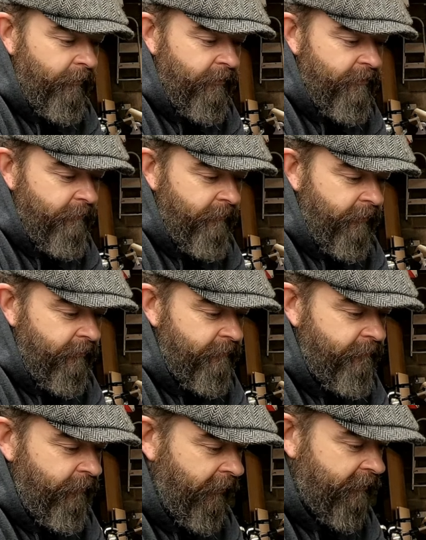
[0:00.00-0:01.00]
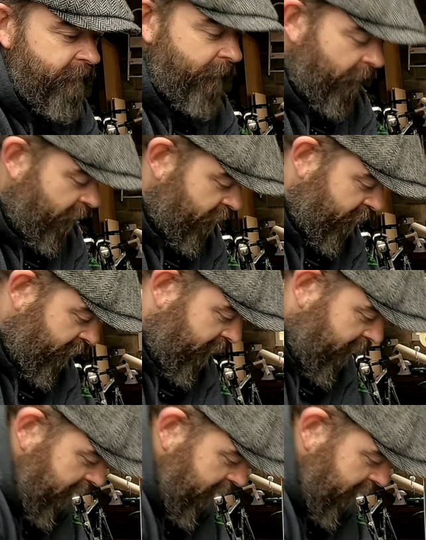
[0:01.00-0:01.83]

because the middle's fully exposed to